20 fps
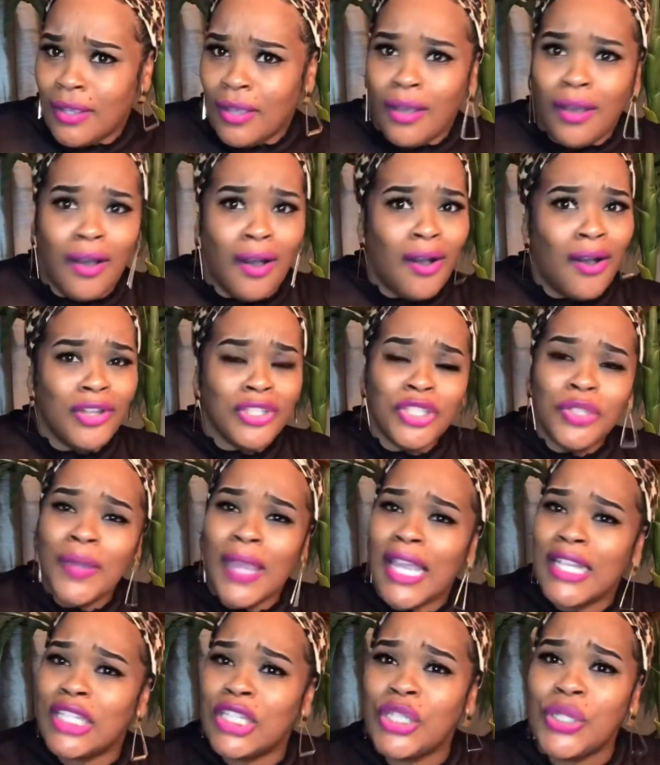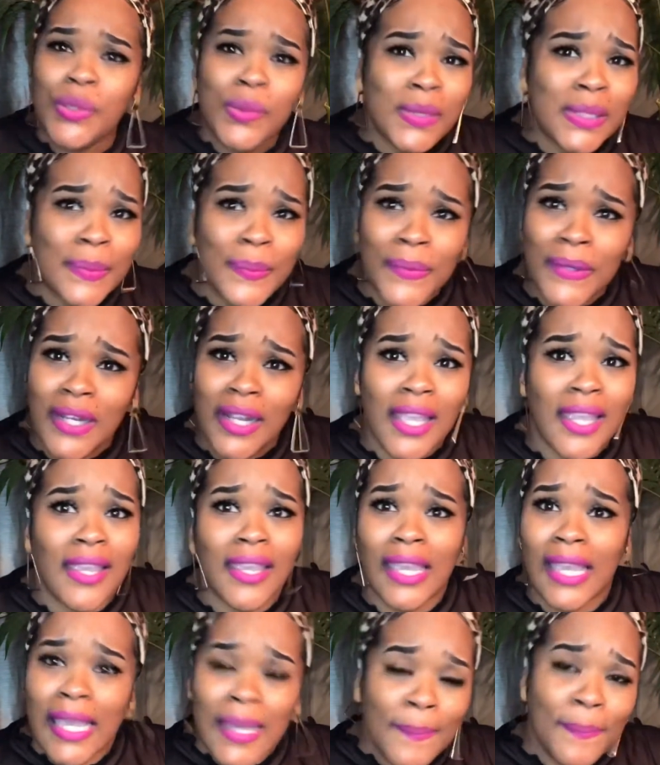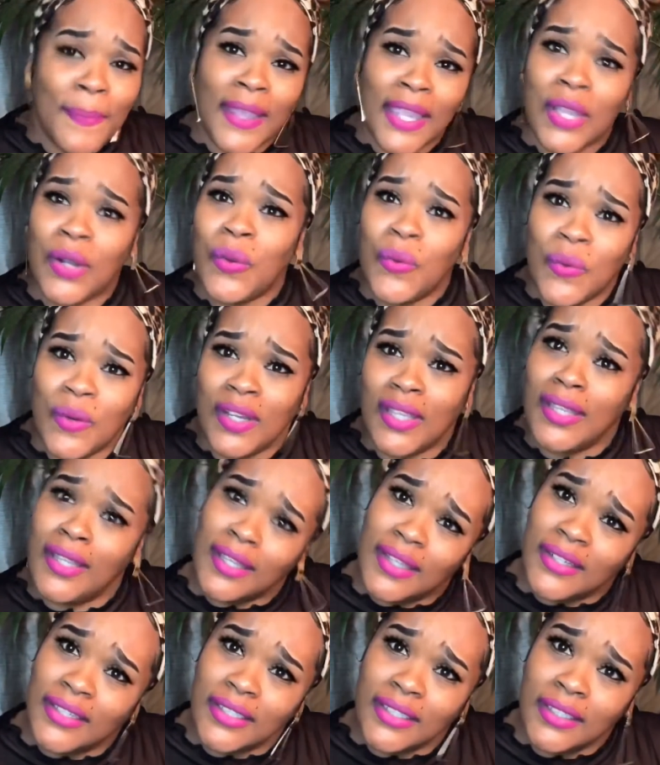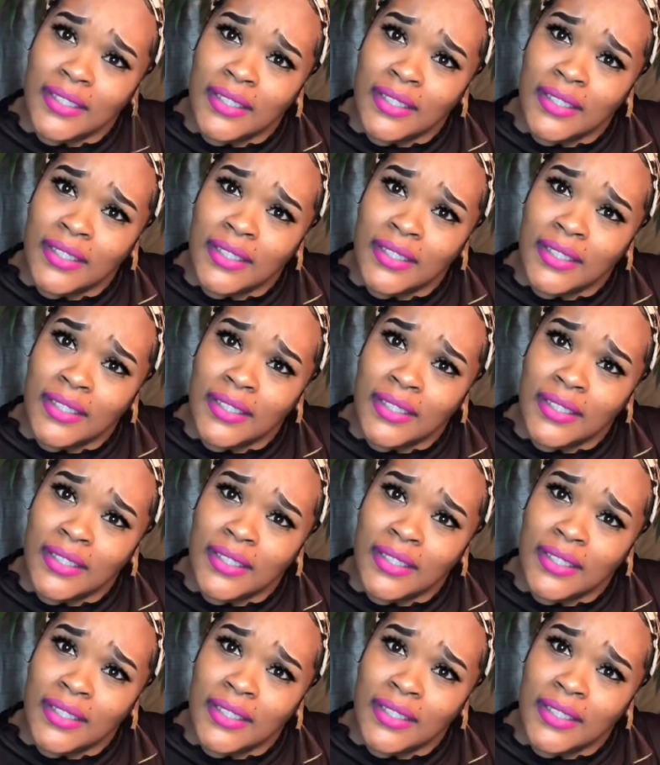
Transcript: All you had to do was put a headband on it, honey.